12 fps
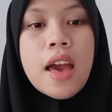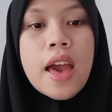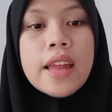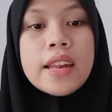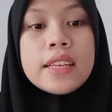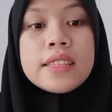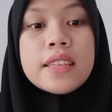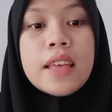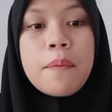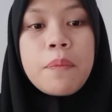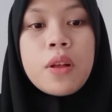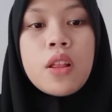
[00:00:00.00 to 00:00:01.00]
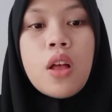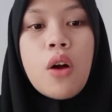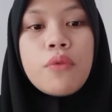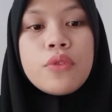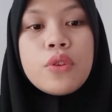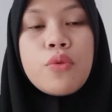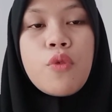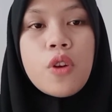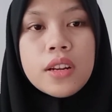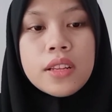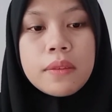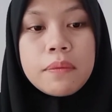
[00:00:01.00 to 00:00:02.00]
An example of the
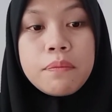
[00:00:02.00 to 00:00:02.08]
word